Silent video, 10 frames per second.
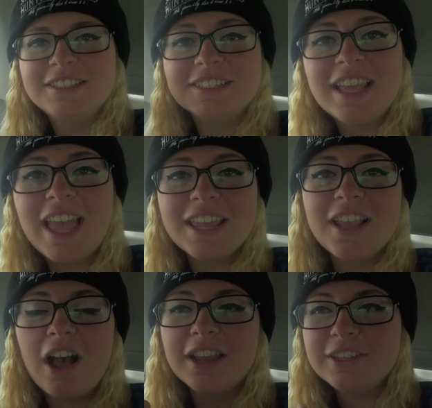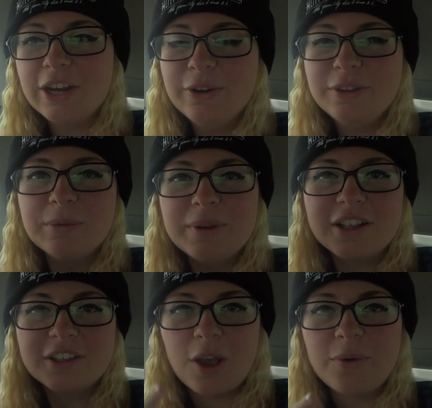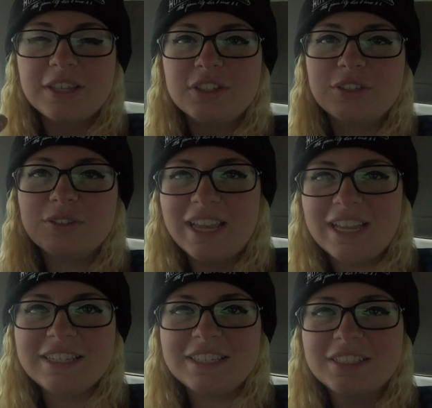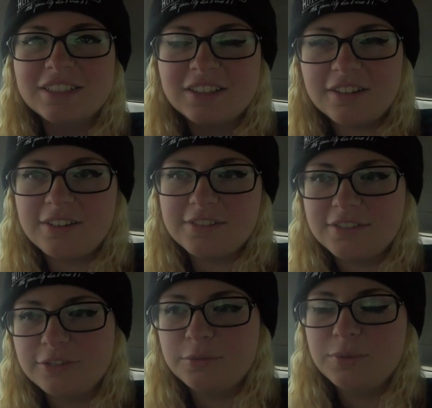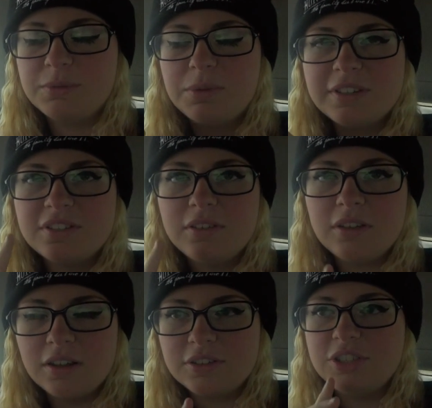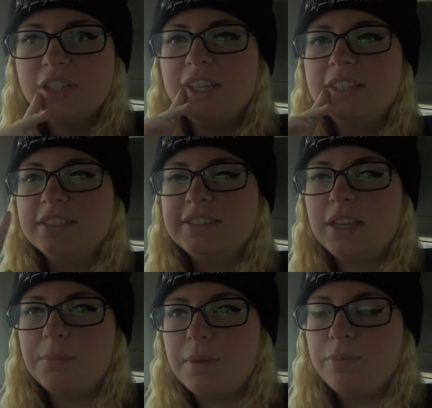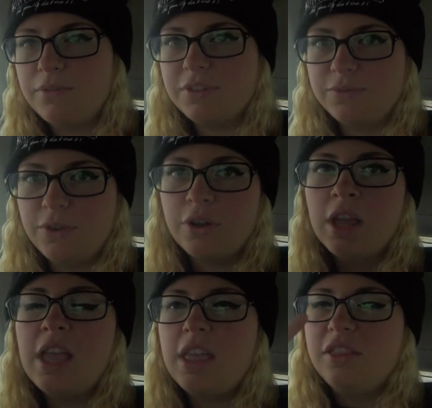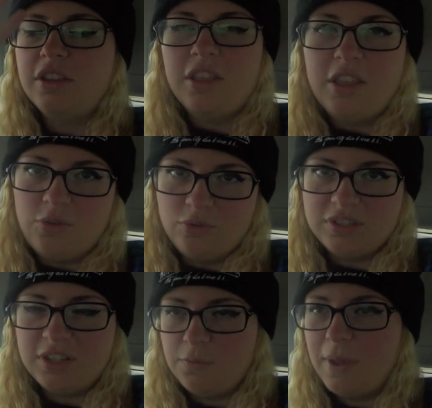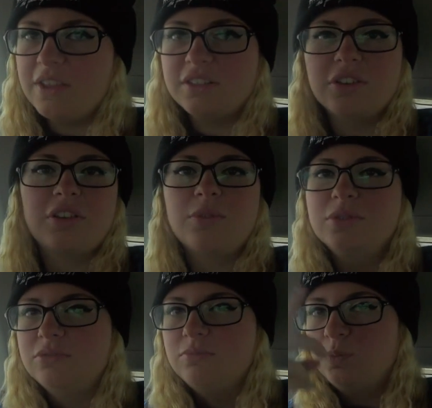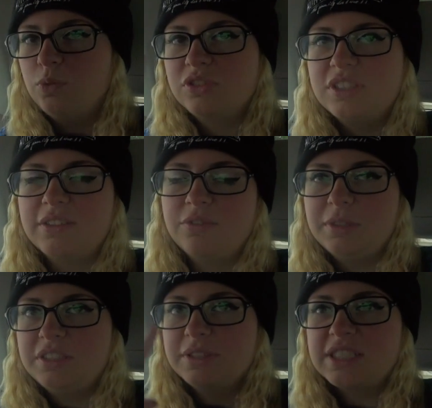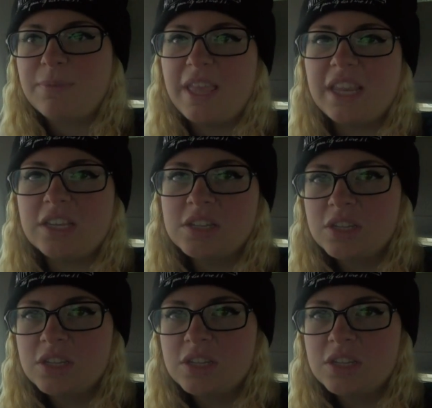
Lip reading: Today, I know that we are going to Alnwick Castle, which we went to last year, as I said in my previous vlog, that all the stuff about it, so go and watch that for me to explain